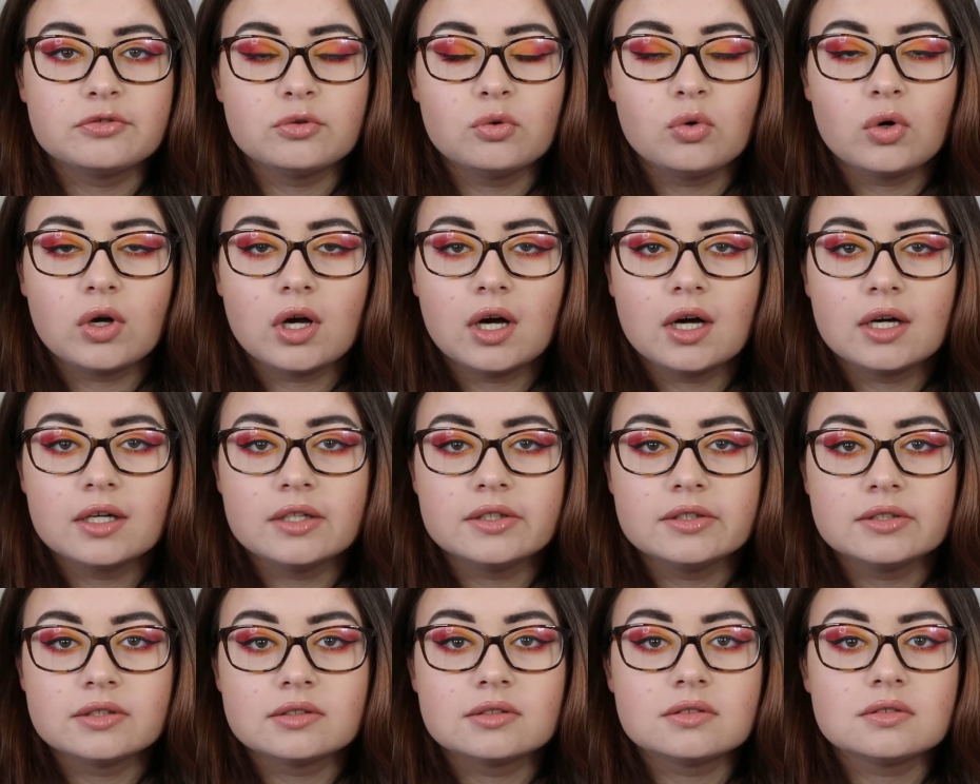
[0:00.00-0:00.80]
Fall
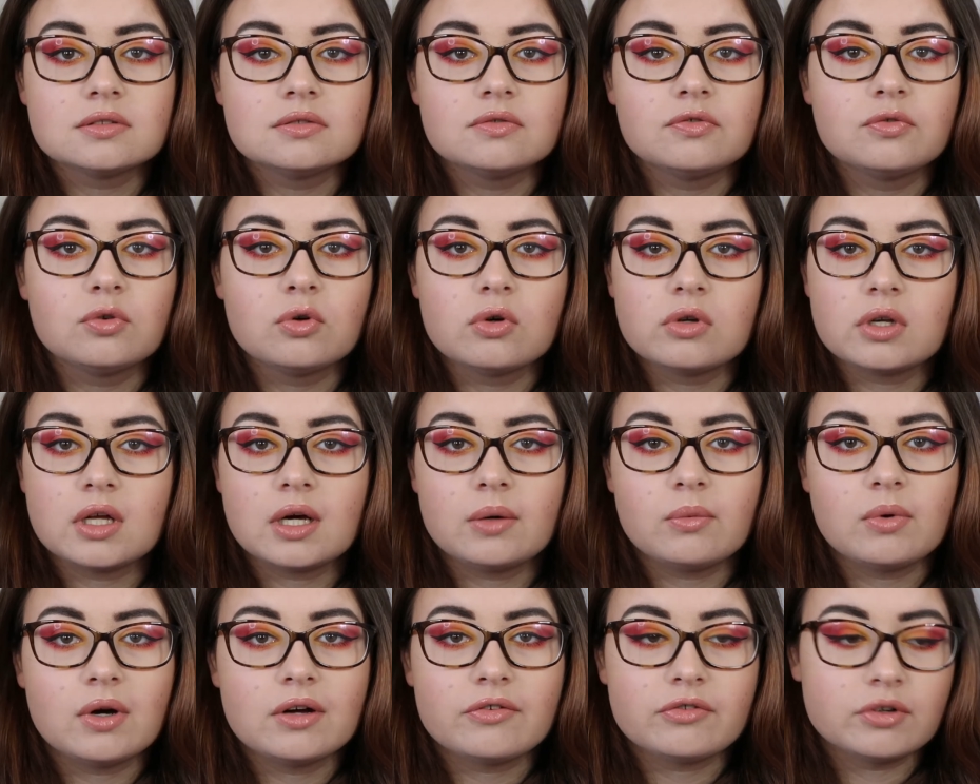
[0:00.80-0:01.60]
Guys,
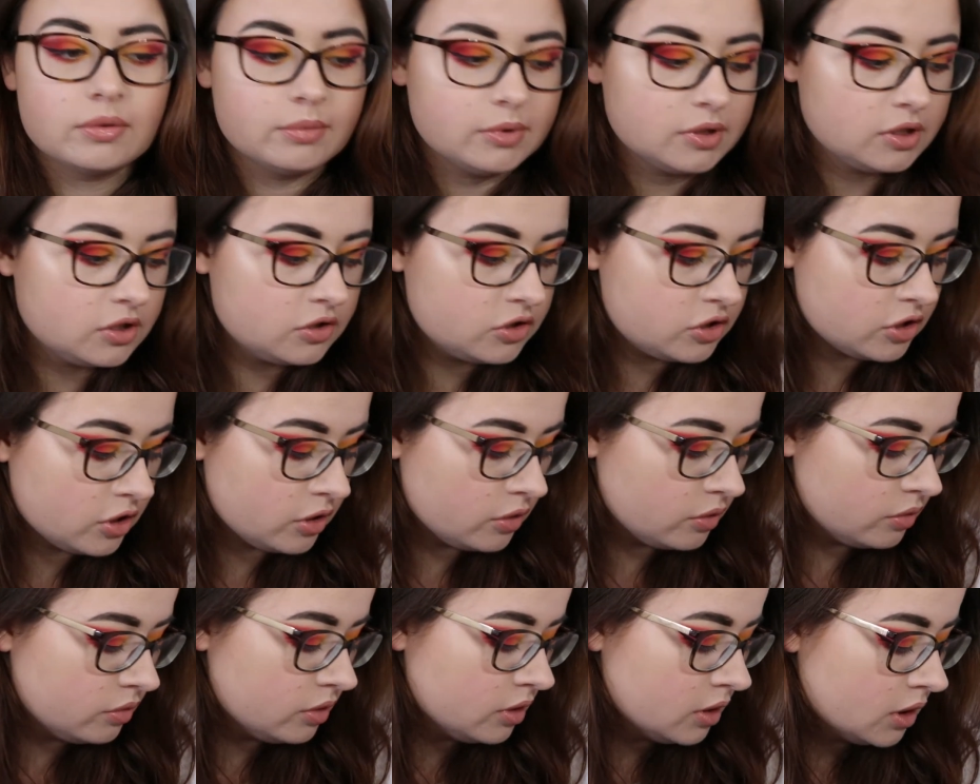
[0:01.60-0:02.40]
Fortnite, whatever I'm going to
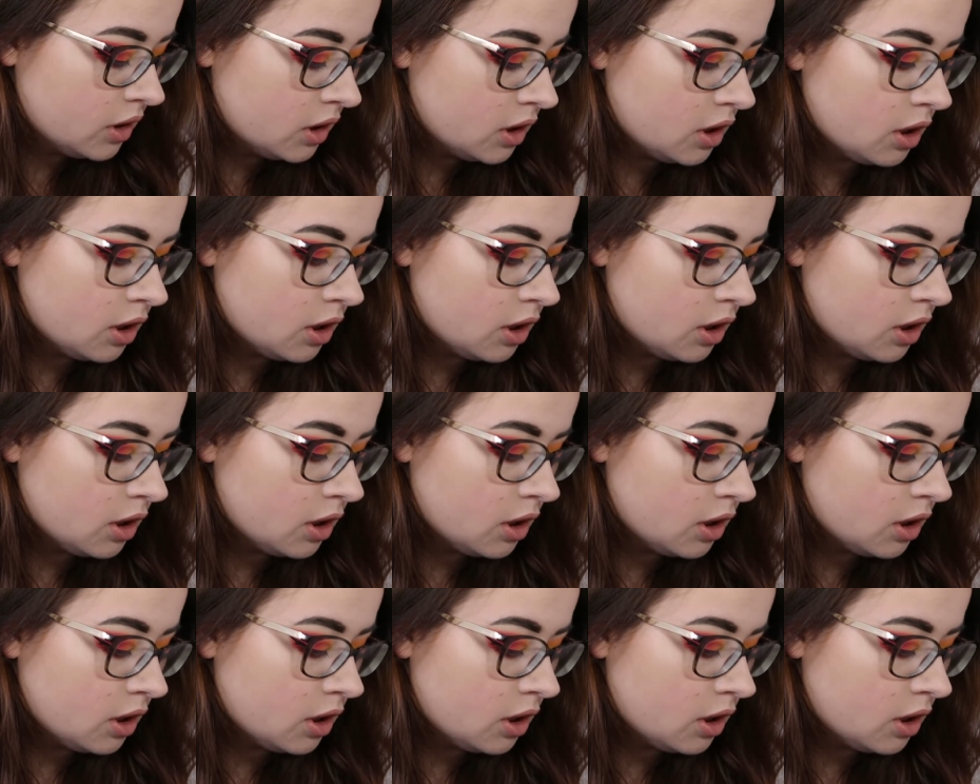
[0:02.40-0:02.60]
do.